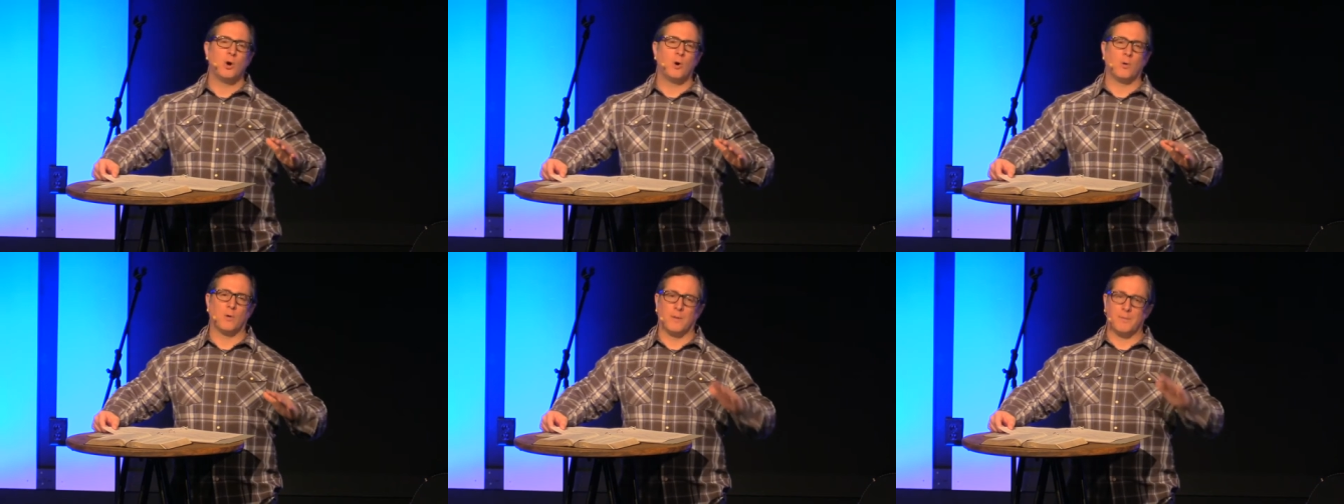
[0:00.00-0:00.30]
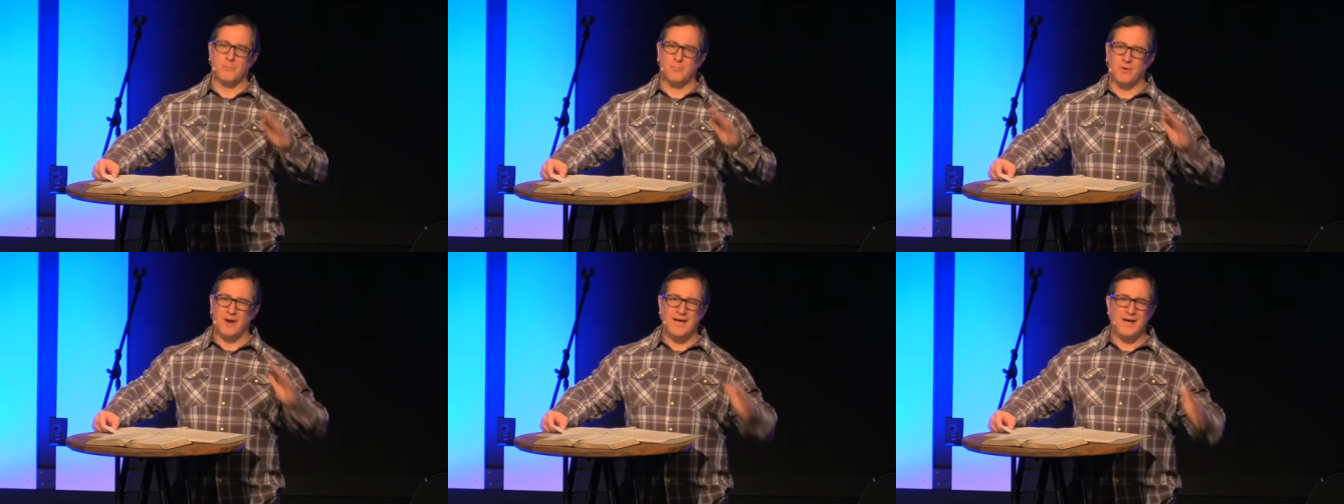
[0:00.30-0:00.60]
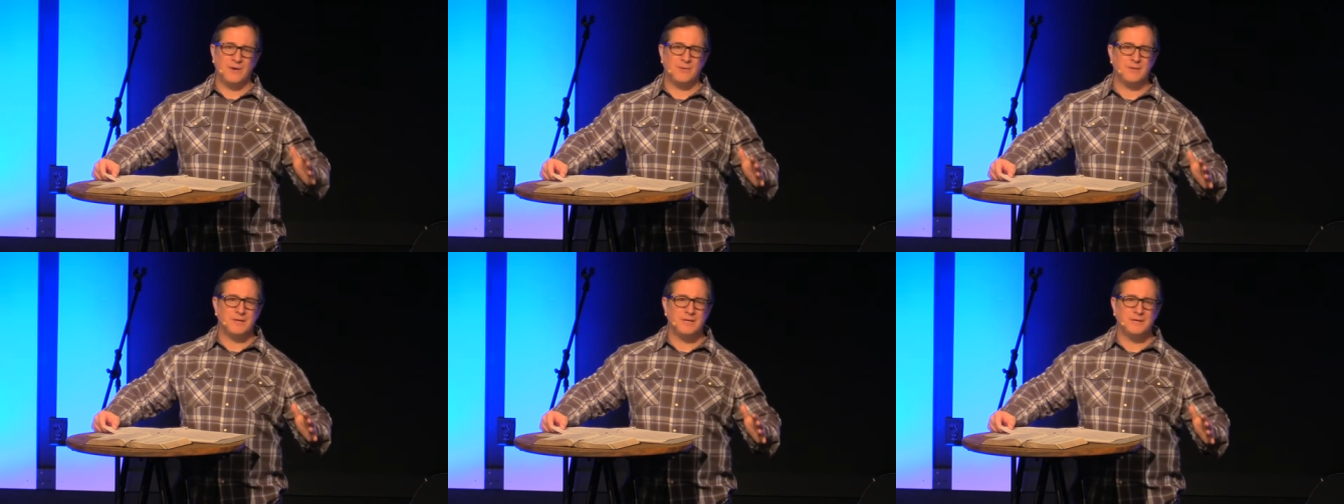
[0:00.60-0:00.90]
or a
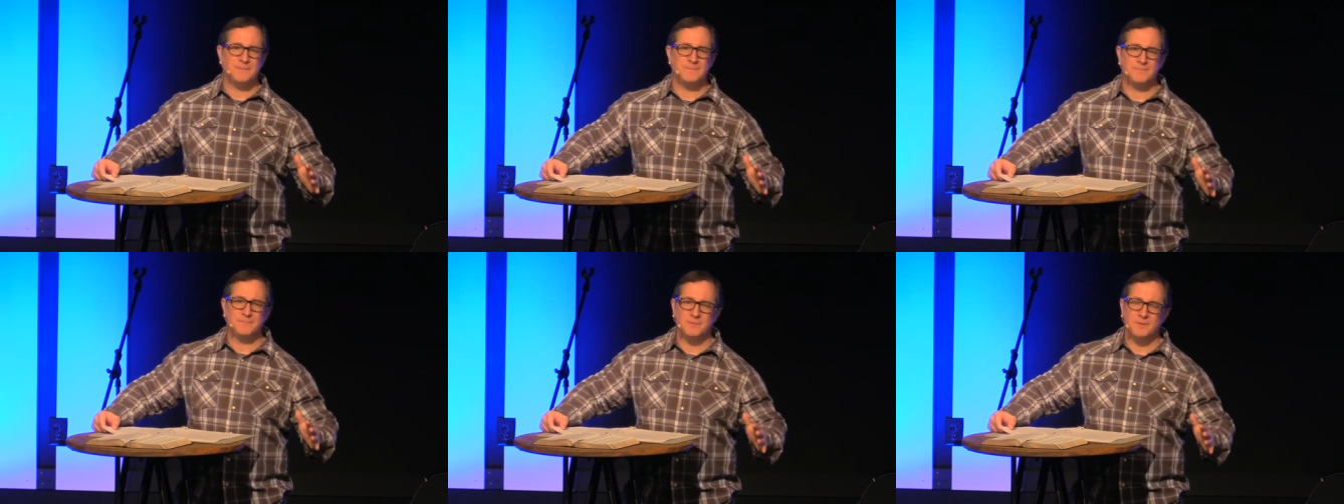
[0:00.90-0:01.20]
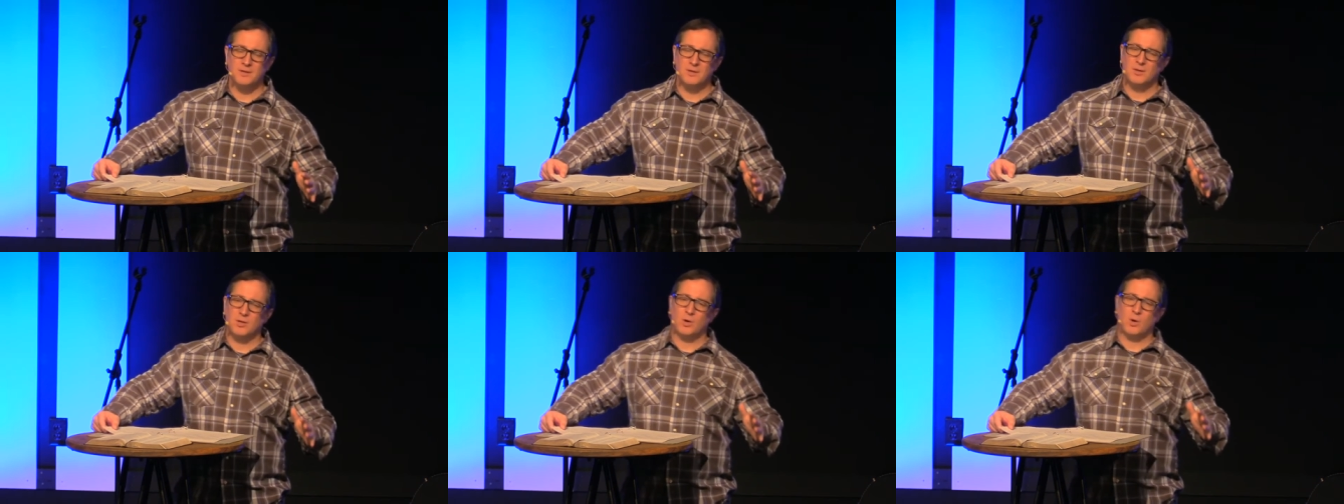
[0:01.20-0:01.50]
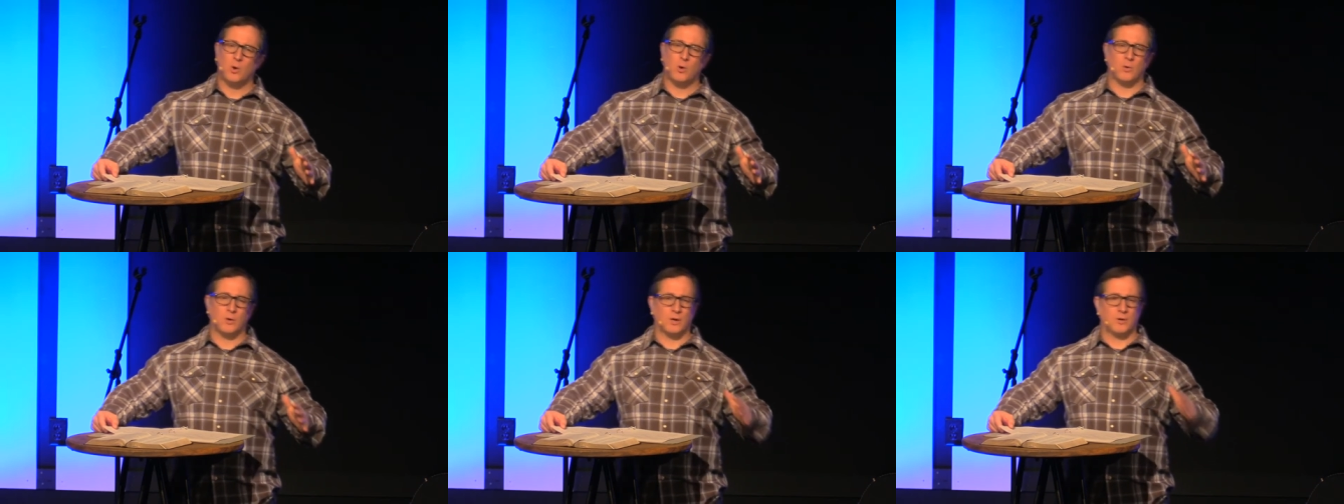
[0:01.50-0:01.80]
brownie
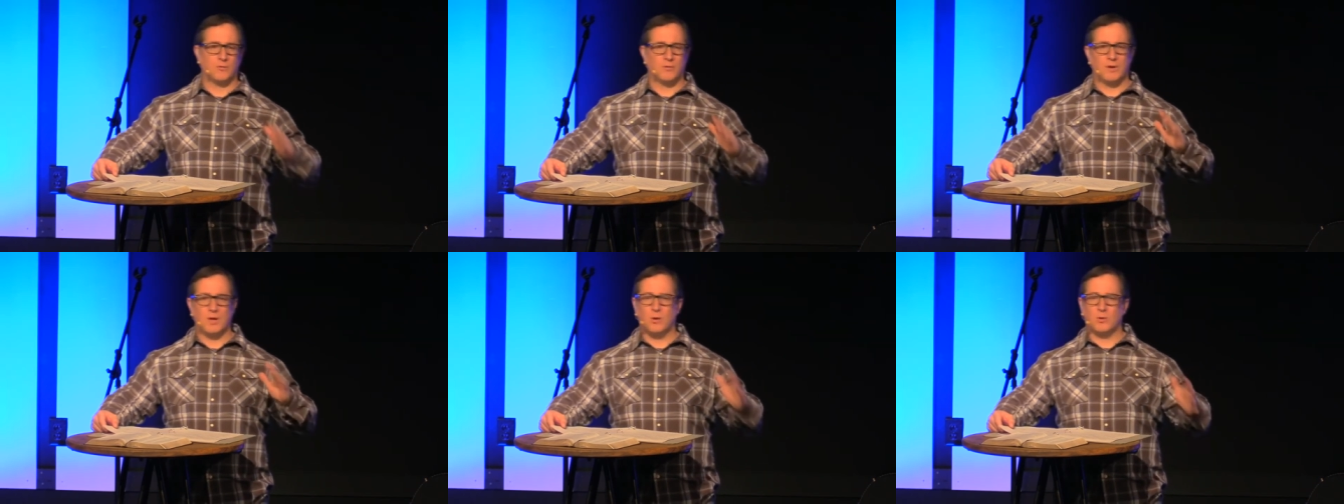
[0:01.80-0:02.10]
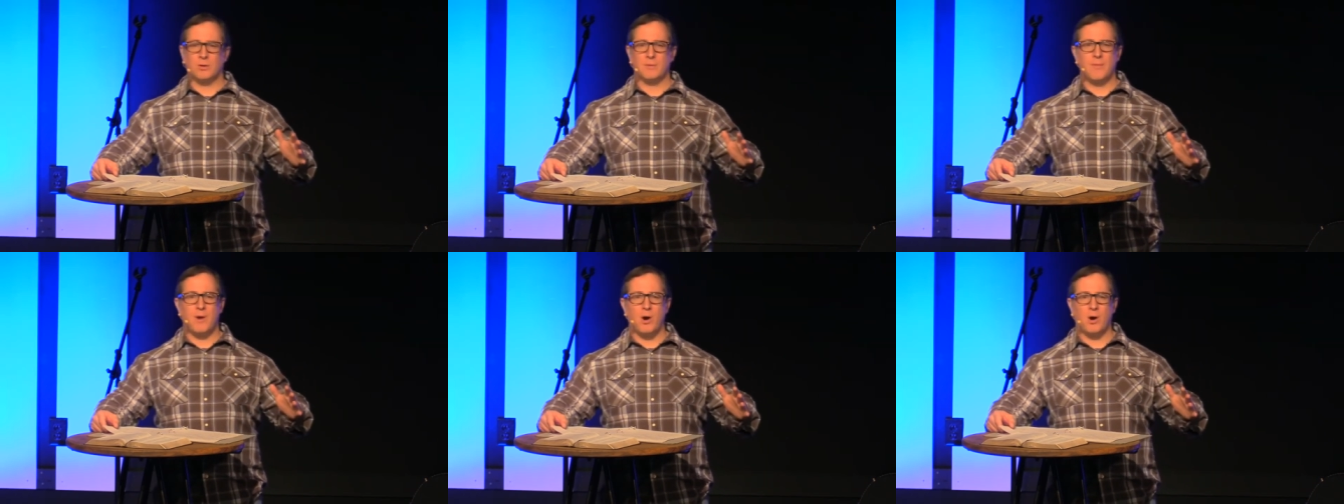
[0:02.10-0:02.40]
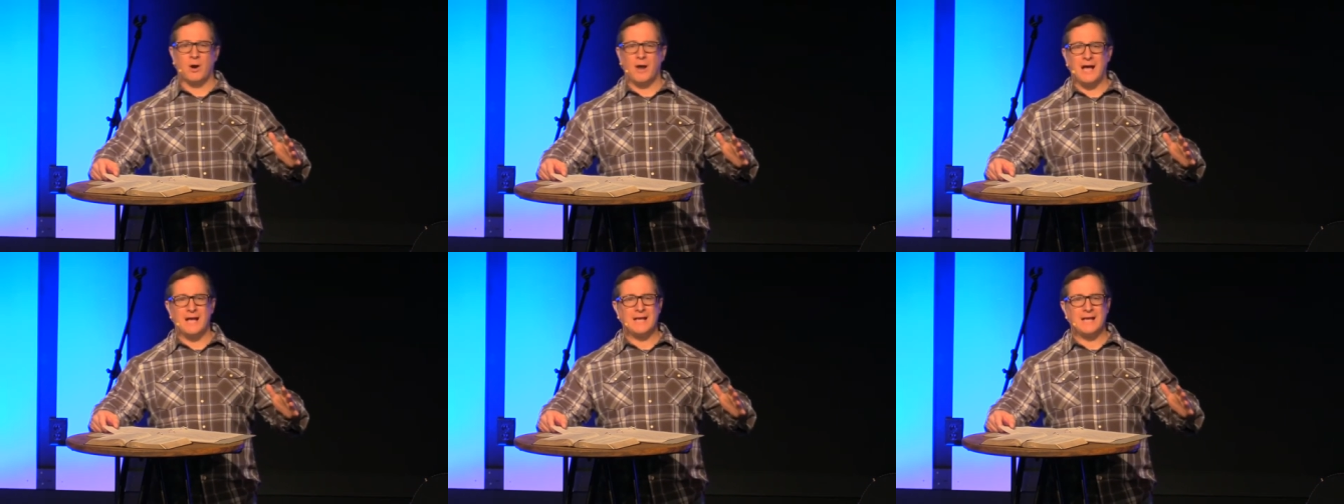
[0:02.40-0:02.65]
or a granola bar.